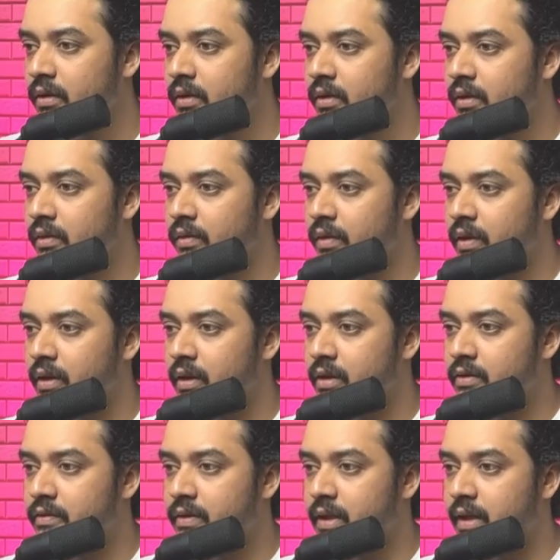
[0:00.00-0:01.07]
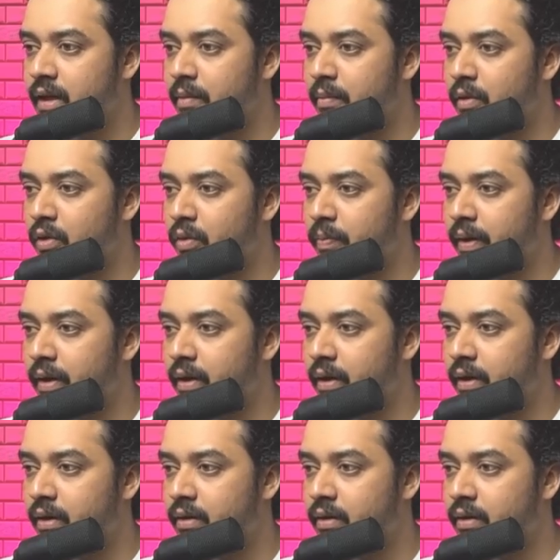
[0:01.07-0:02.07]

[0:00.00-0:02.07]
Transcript: what this we say amount paid, right?